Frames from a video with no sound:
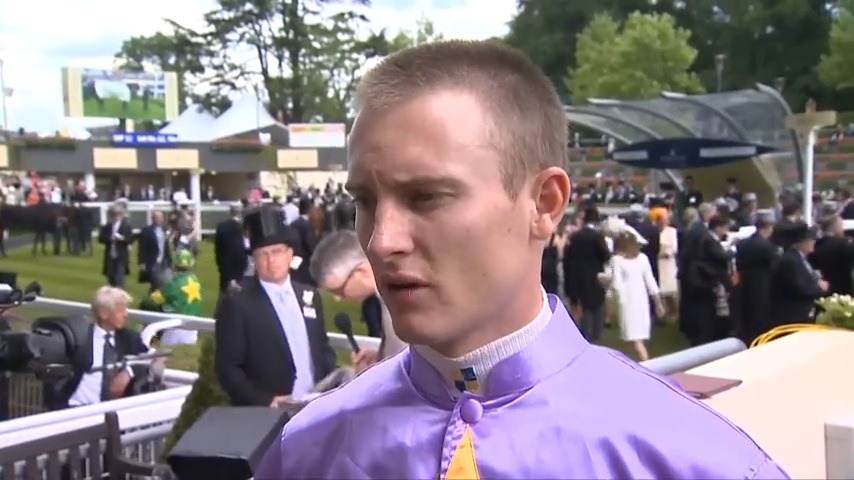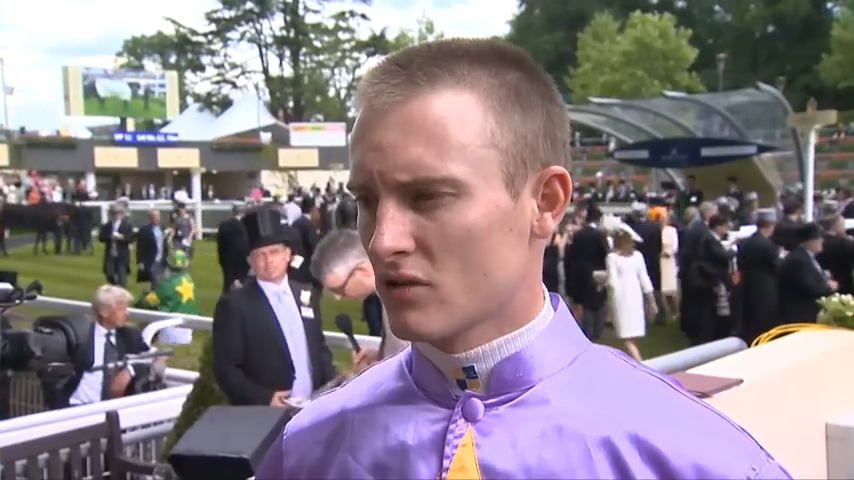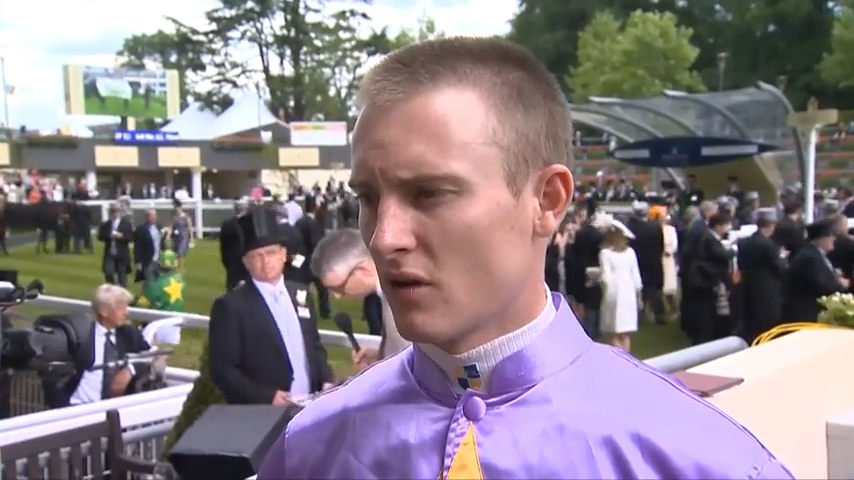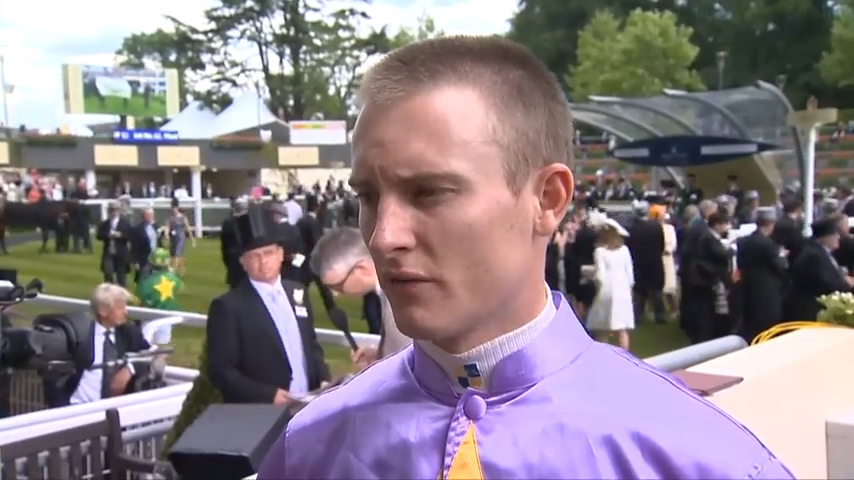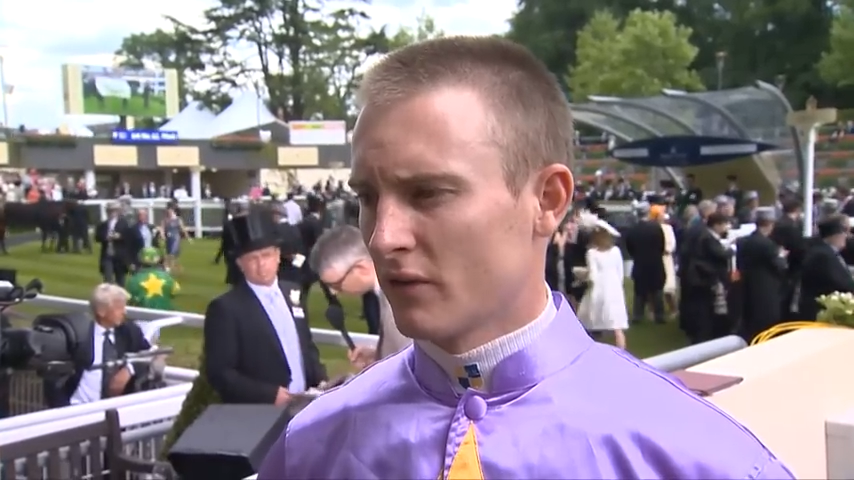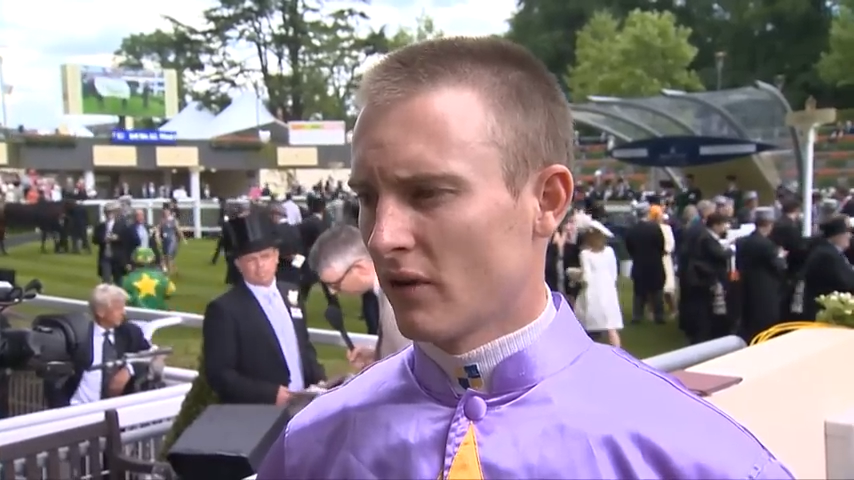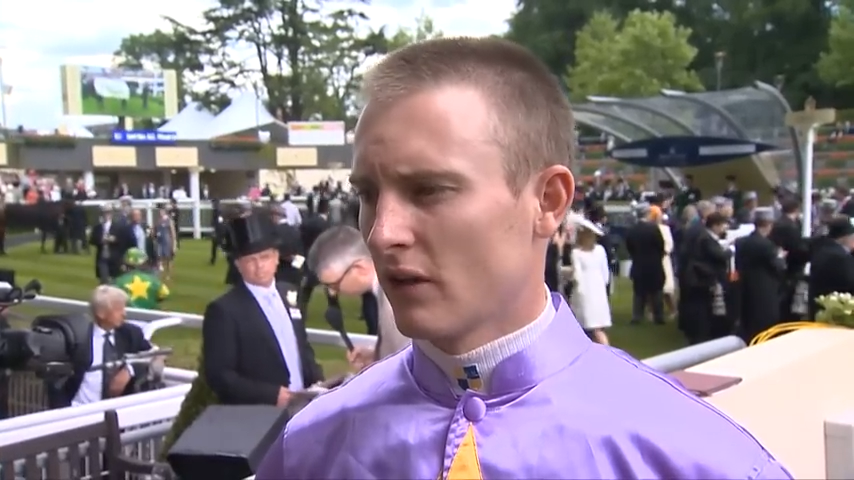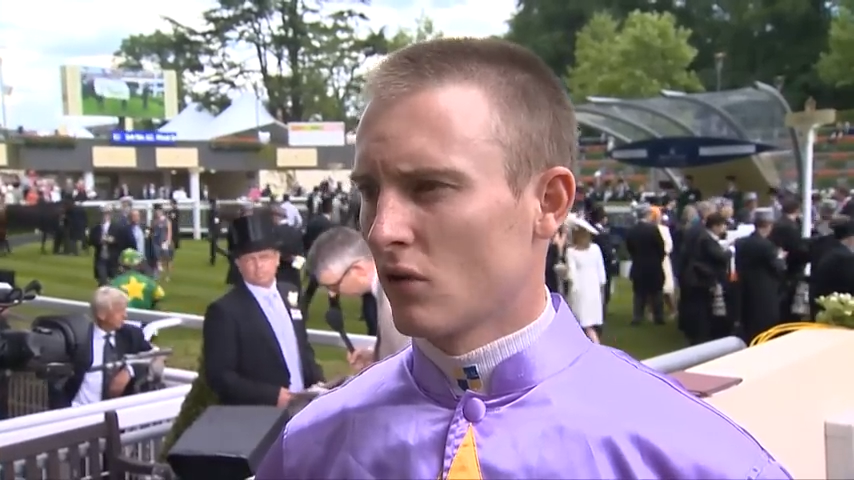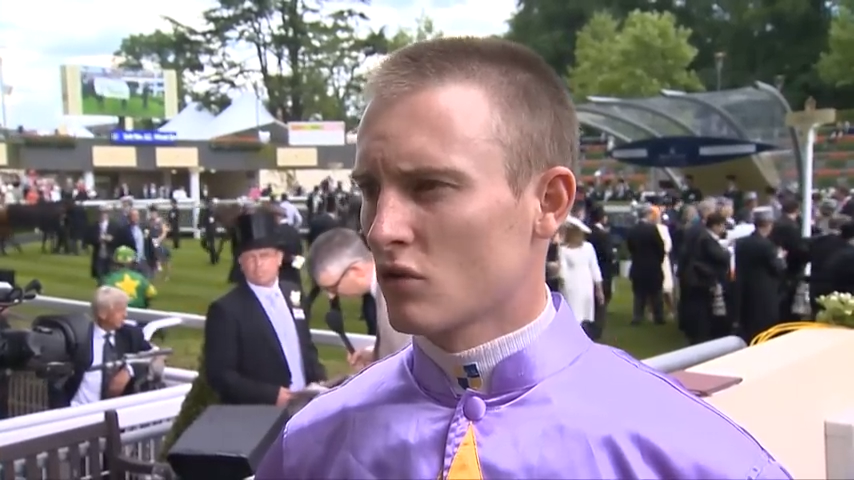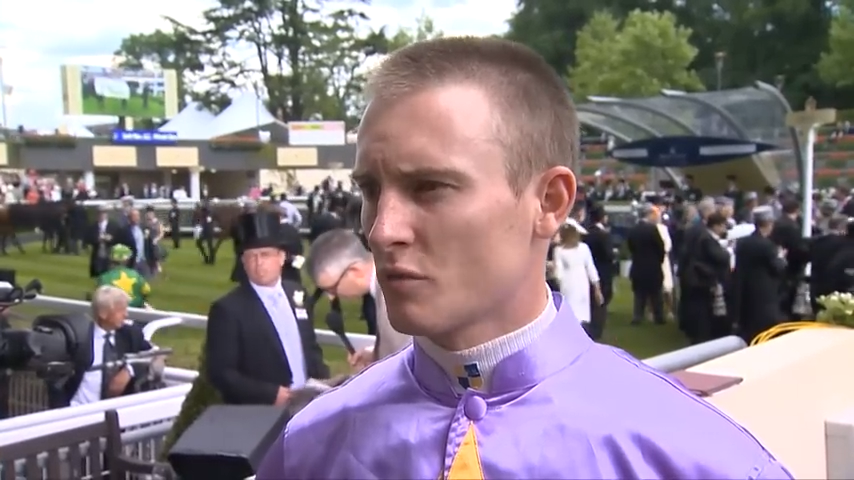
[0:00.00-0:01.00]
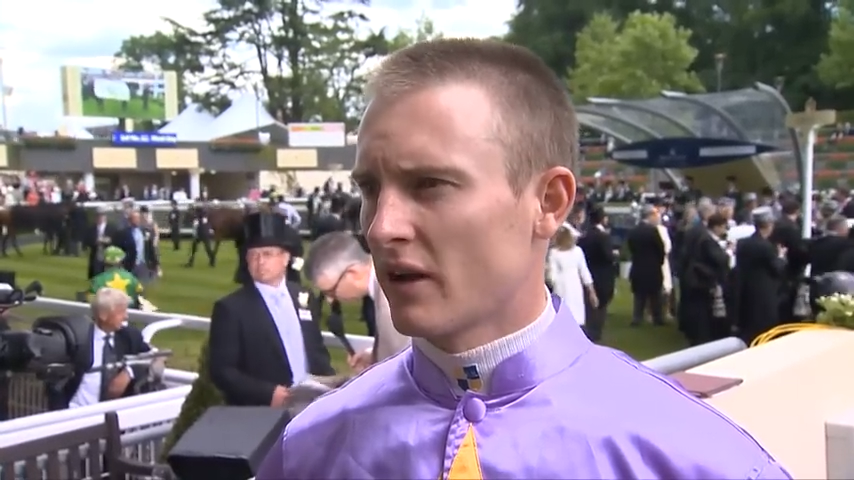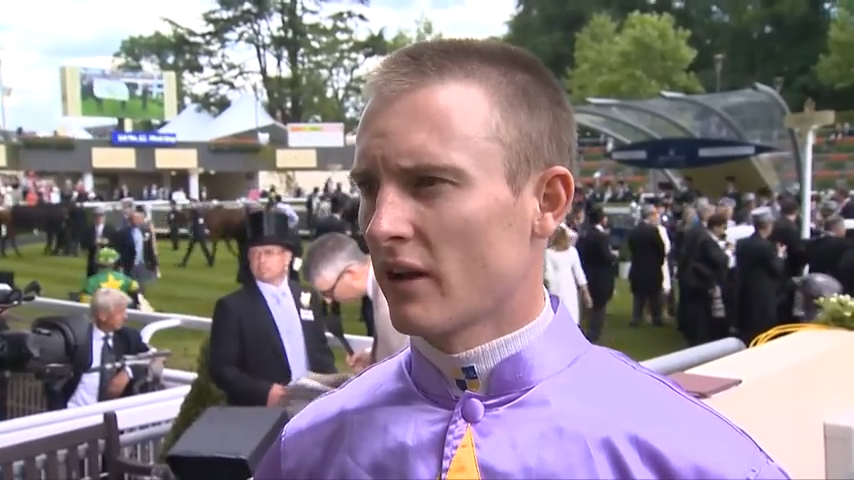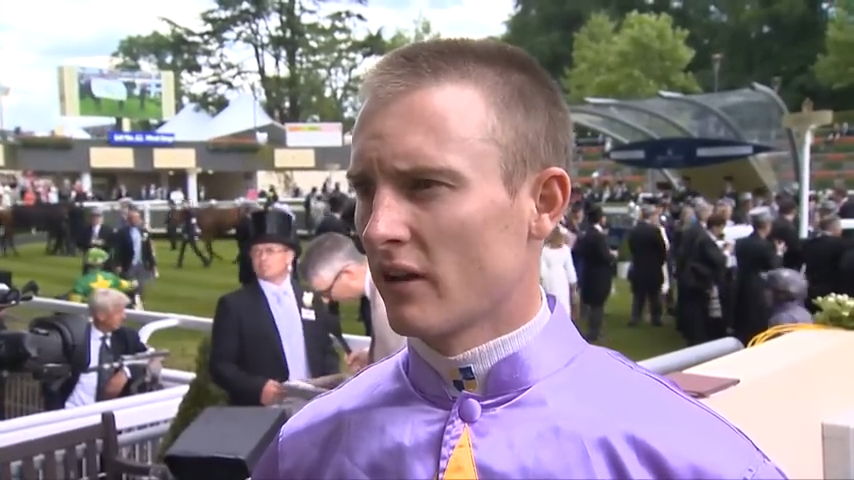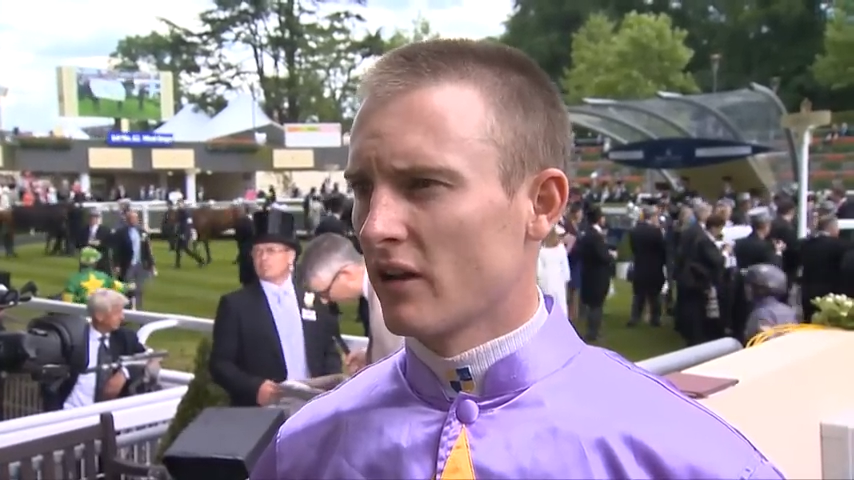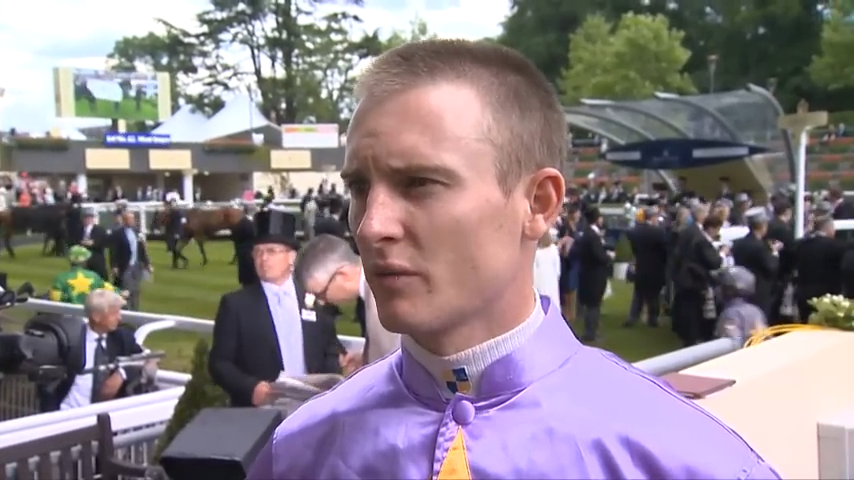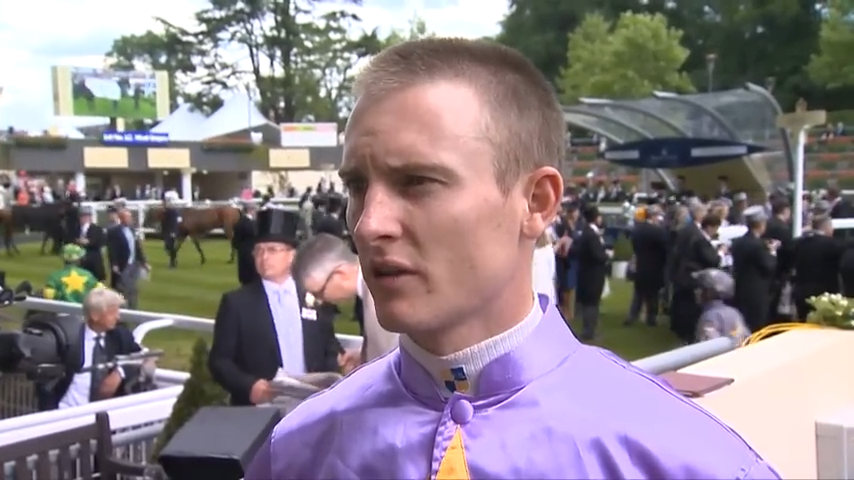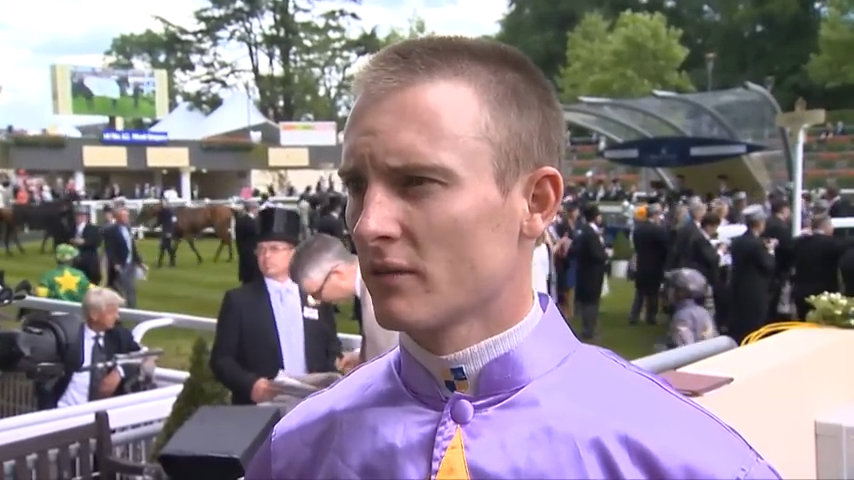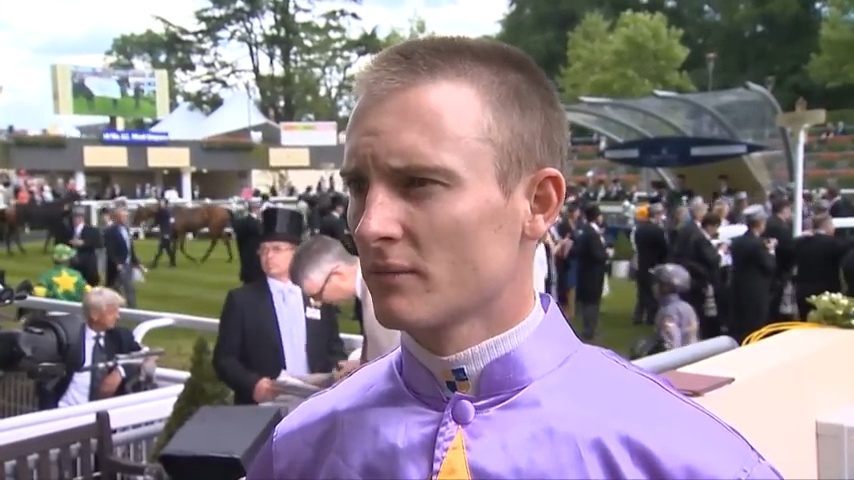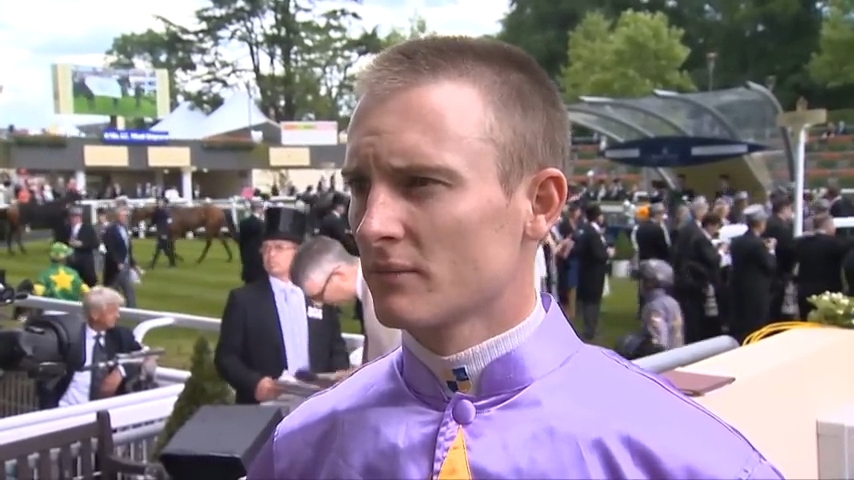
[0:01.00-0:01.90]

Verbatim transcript: I was confident I had the horse back underneath me.